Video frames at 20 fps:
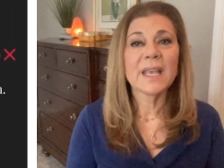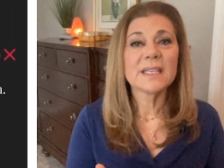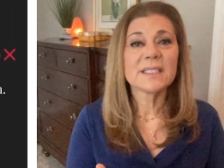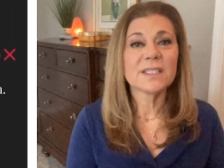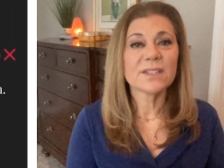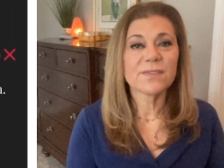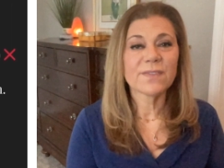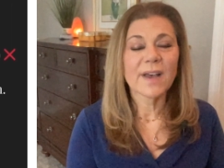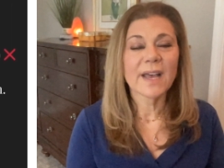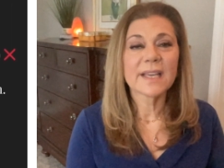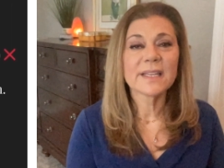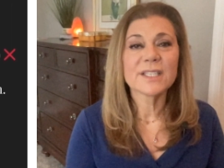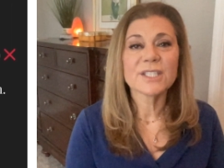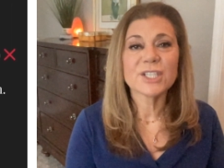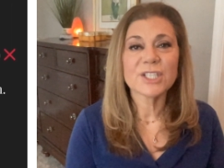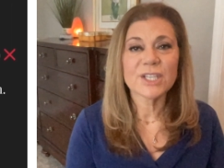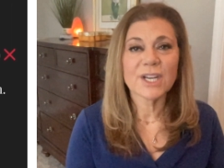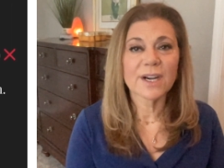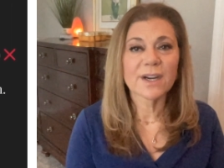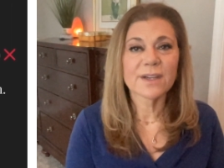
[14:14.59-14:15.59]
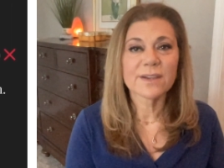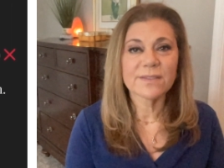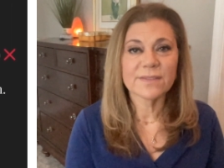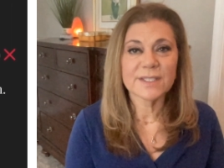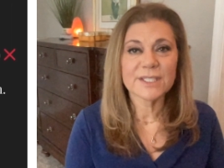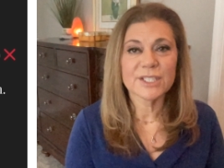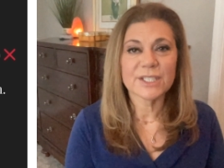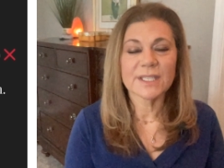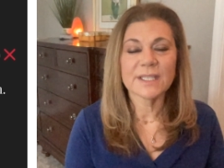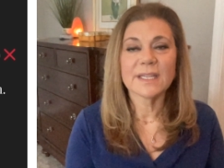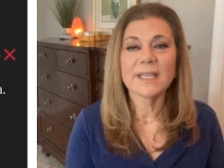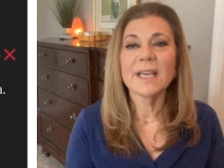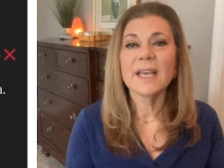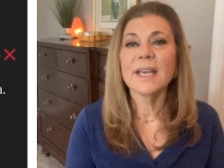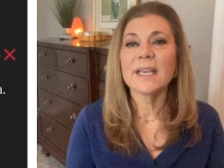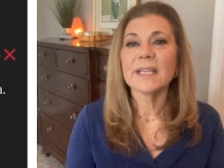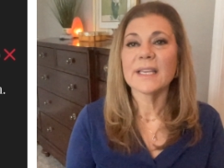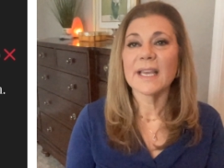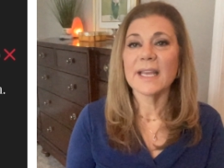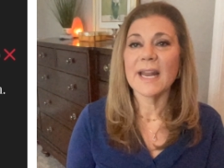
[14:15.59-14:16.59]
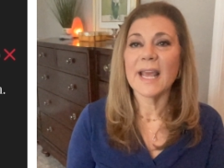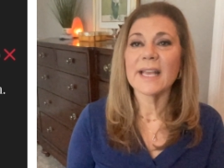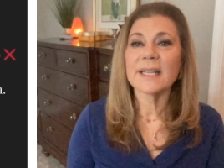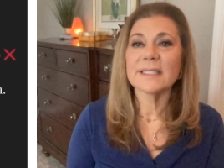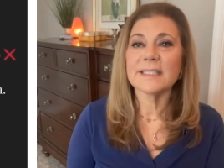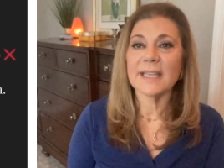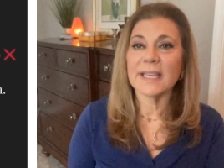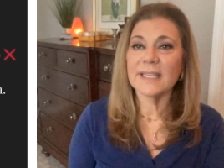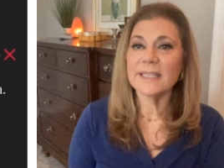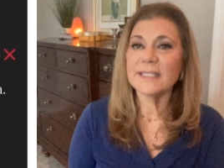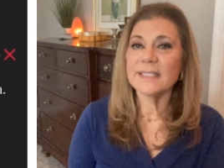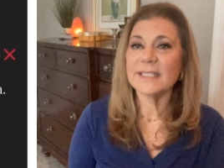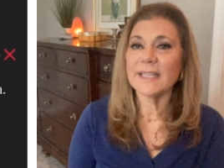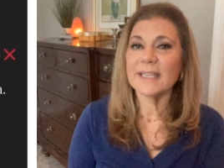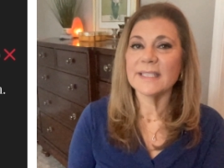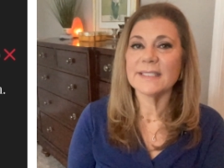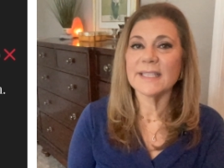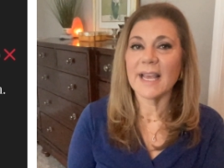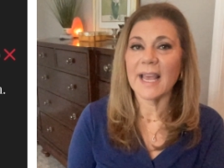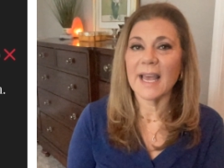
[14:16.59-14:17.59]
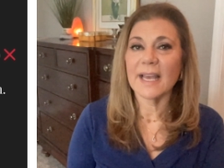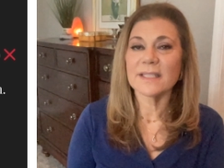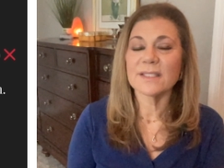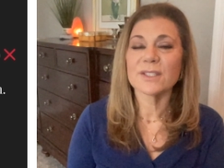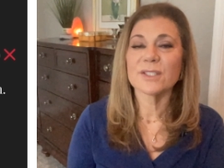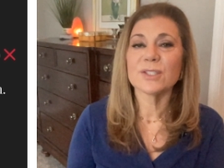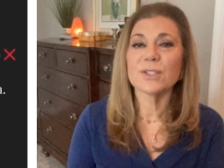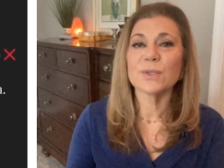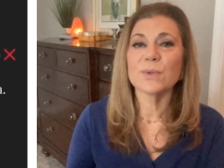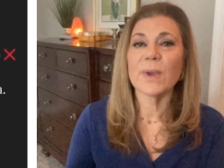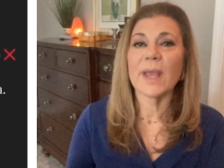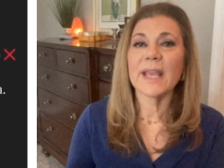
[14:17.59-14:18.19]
Define a shared vision. Connect day-to-day tasks to